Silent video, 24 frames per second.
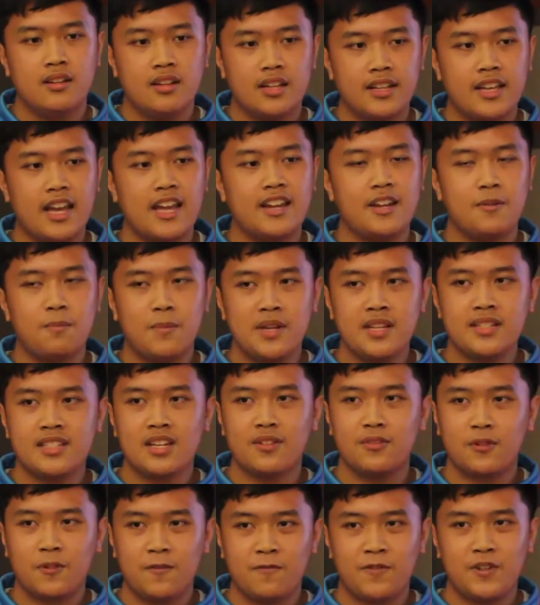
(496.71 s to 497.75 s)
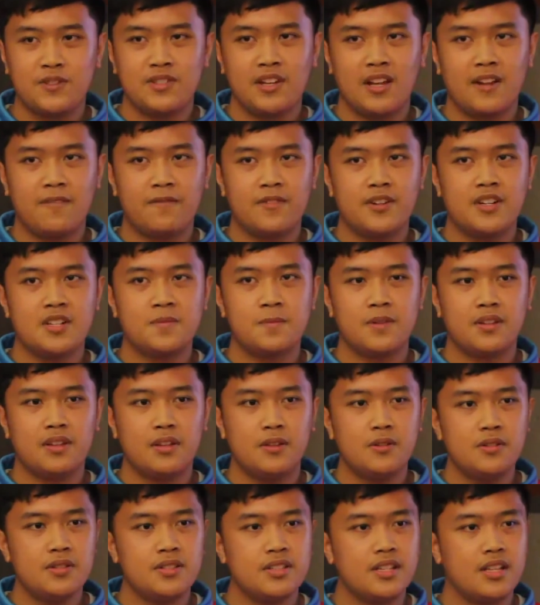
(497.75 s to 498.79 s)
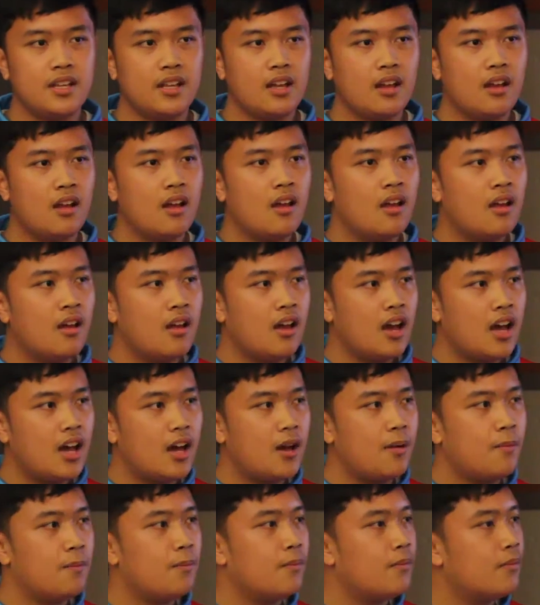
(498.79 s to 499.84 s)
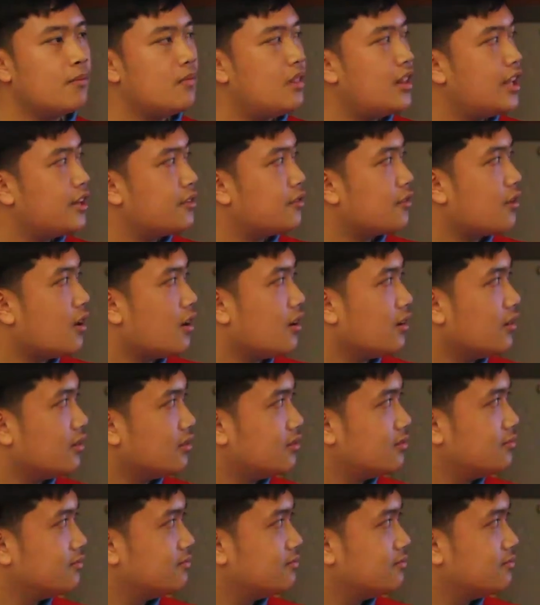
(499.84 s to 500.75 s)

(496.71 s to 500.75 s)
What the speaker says: Again, it may sound confusing at first, but you'll see later on.